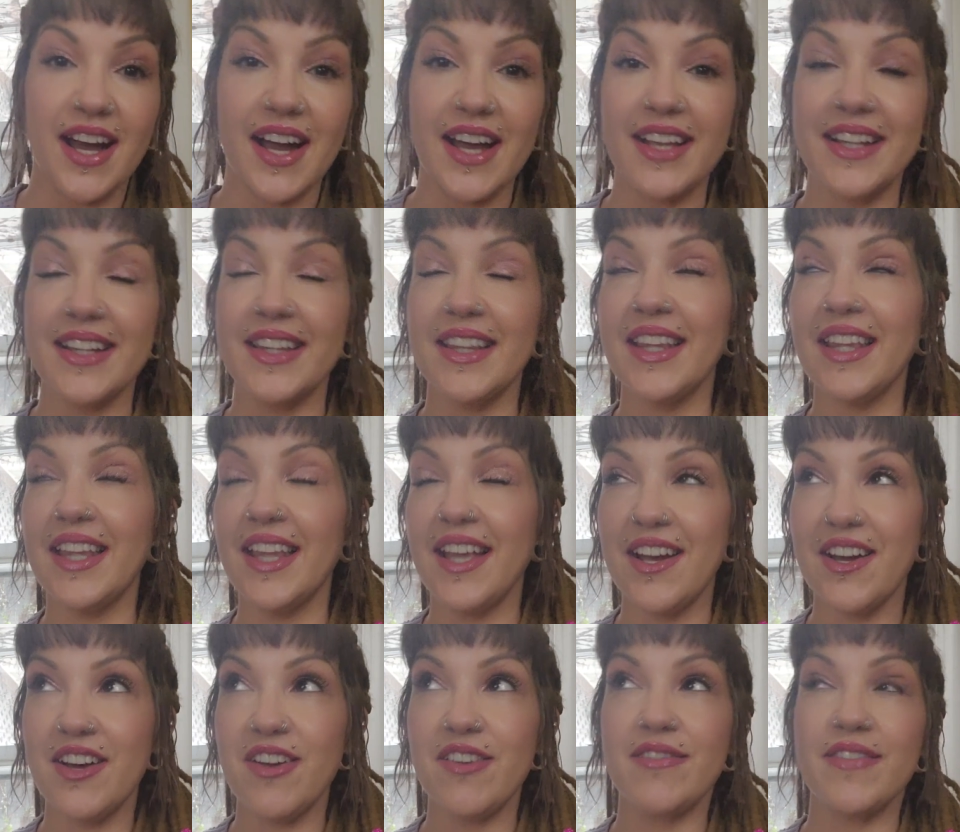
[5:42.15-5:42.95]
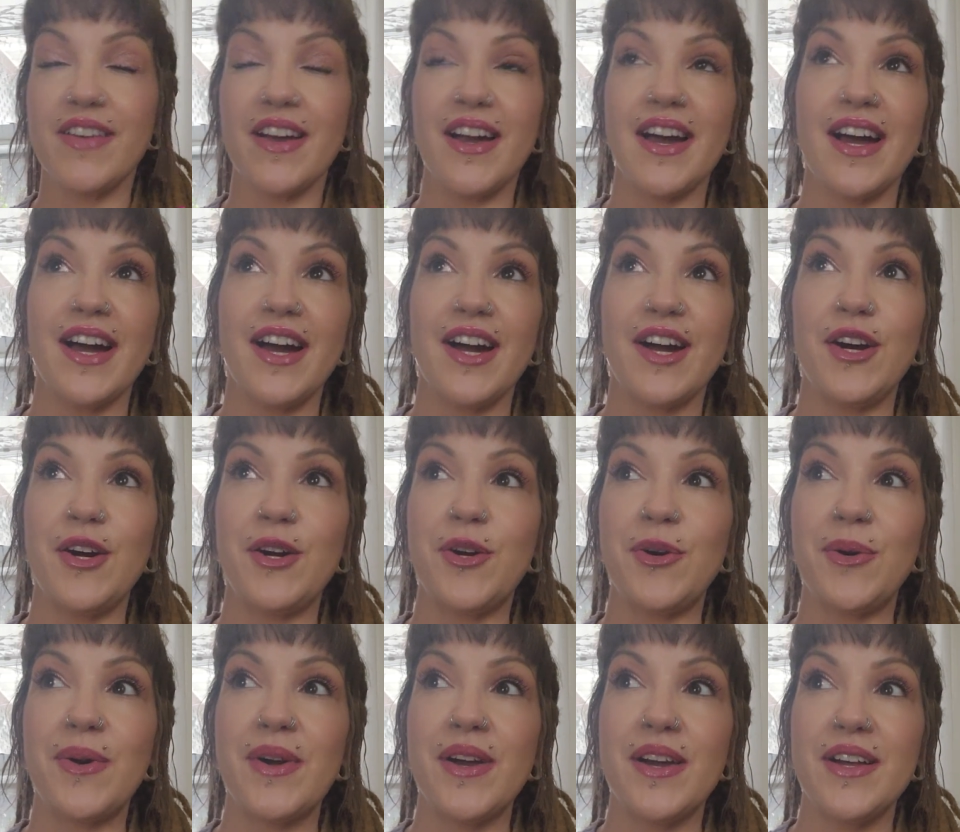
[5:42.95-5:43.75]
I love
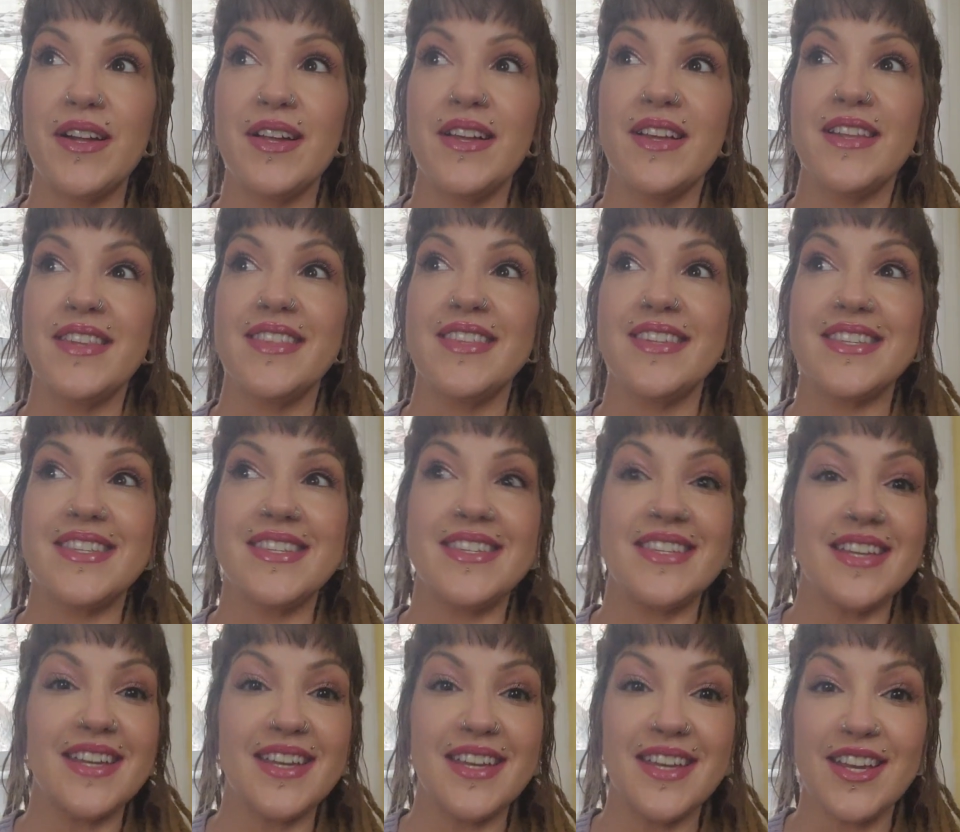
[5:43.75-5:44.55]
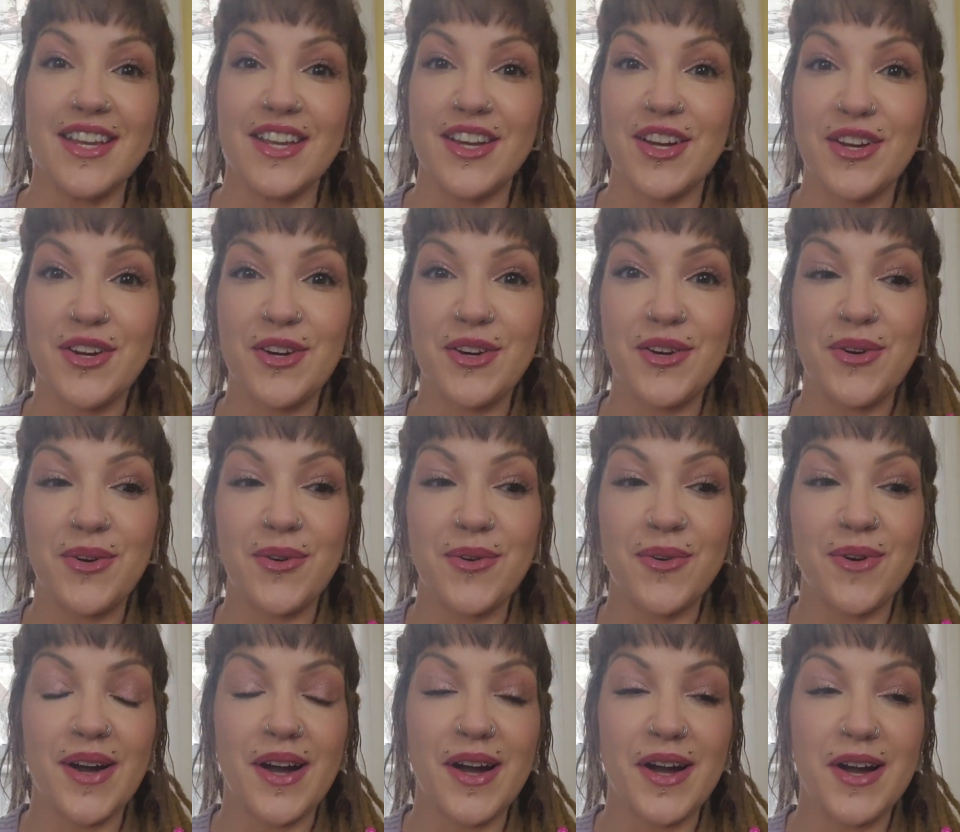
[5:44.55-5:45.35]
how the
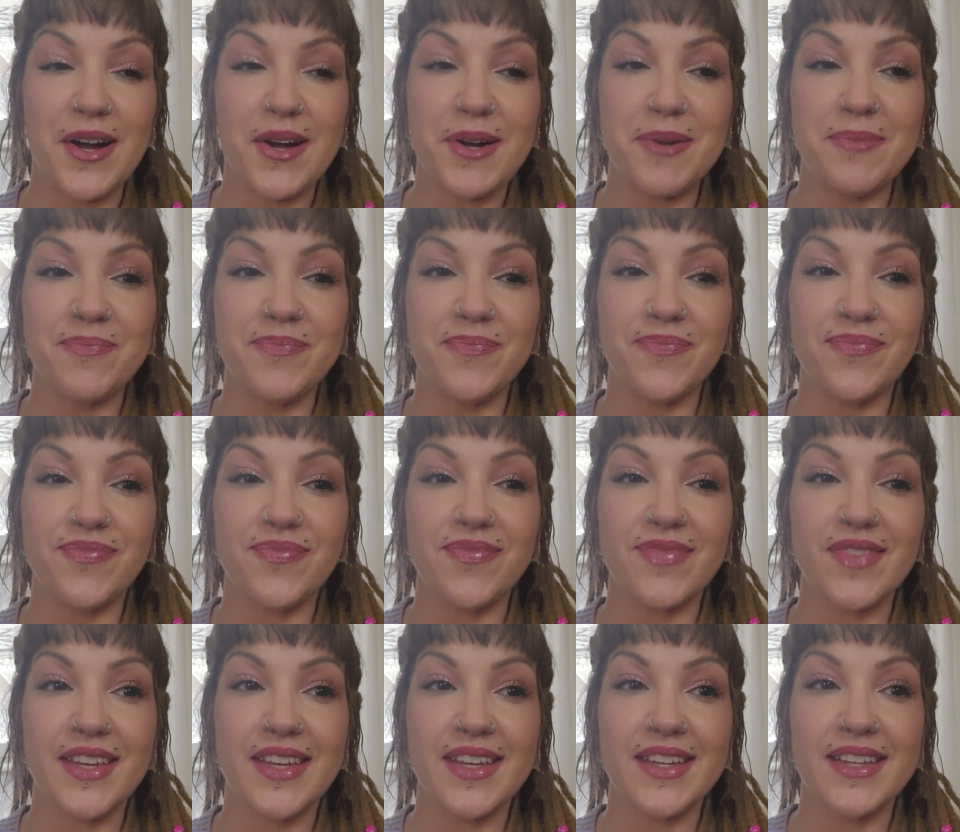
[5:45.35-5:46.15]
CEO um,